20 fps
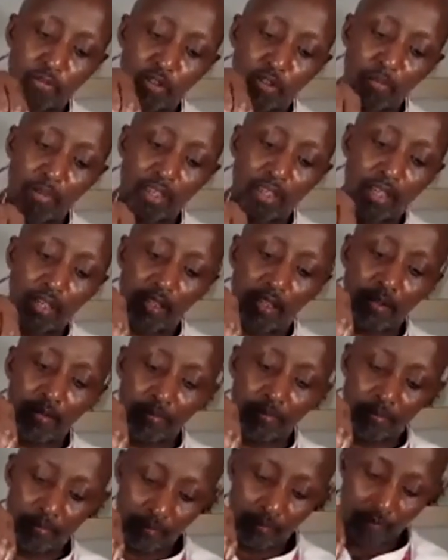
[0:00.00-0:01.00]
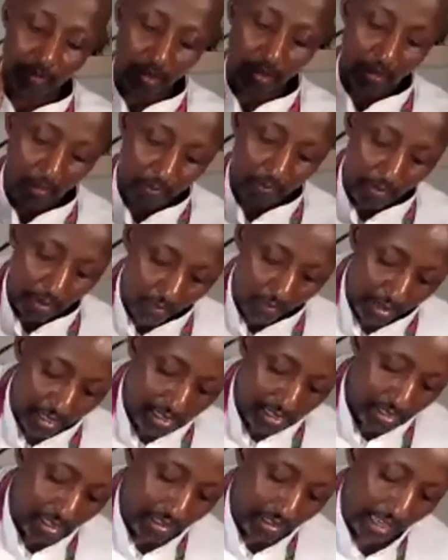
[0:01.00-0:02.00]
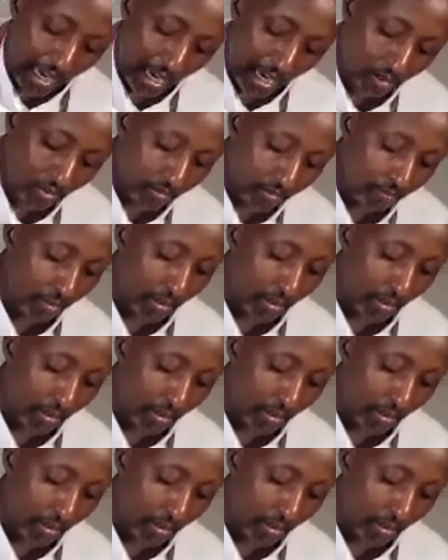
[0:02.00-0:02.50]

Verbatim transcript: from here, rest it down